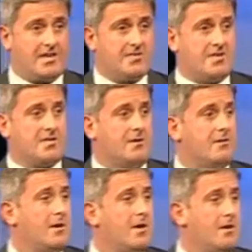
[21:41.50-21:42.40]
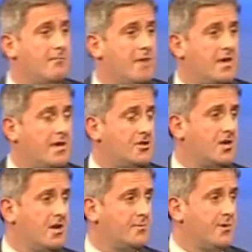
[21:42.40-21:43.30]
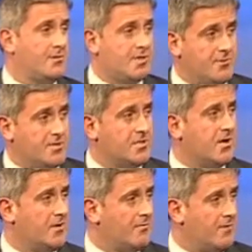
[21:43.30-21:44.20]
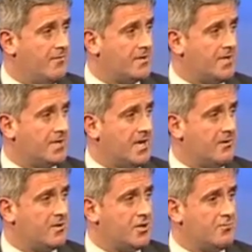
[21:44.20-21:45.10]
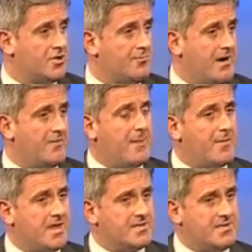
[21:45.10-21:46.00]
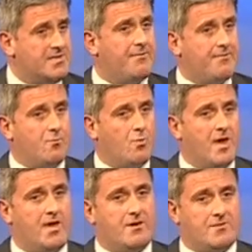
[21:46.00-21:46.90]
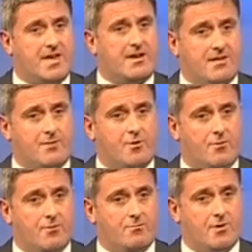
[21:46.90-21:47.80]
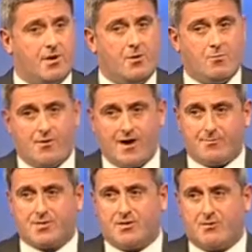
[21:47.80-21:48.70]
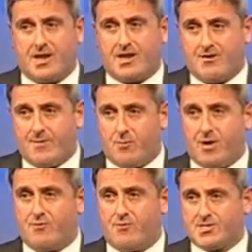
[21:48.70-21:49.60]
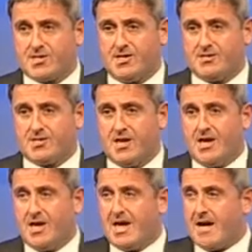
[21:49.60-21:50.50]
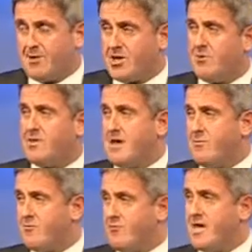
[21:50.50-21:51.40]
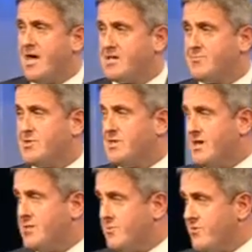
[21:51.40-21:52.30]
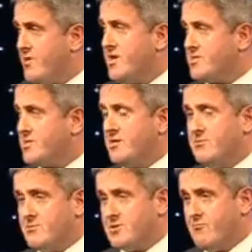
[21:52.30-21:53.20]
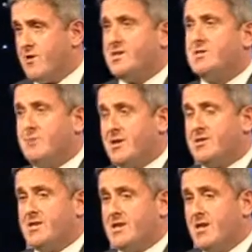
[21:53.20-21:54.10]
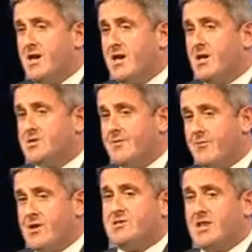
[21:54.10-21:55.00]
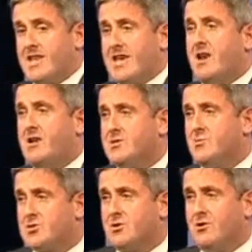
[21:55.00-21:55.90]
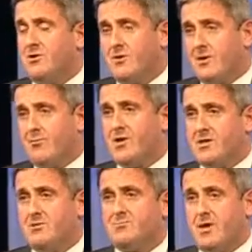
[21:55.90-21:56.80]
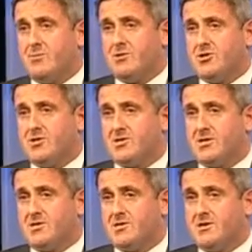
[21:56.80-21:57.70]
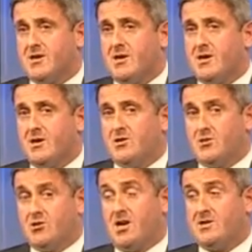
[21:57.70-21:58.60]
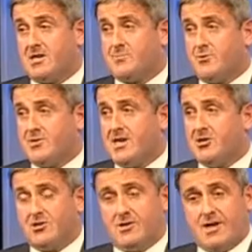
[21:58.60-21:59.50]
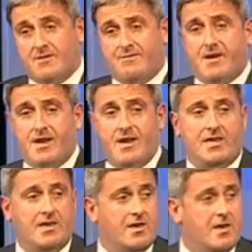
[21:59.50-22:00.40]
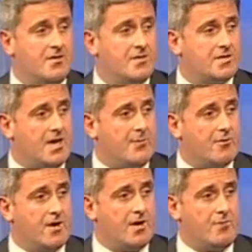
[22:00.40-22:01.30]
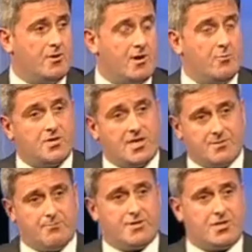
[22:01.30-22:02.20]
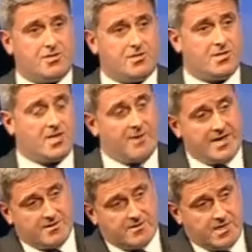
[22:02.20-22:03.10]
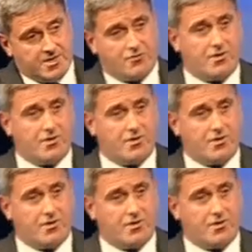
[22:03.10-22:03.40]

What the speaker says: accessing, making child abuse images. I can't obviously say too much about that, but that's a different way of tackling the problem. We're absolutely clear about where the risk is, and we're going there with the right expertise, with the right skills, the right ability to forensically analyse what's gone on and bringing those people to justice. So child exploitation, and then finally the cybercrime unit, which isn't positioned as a command, it's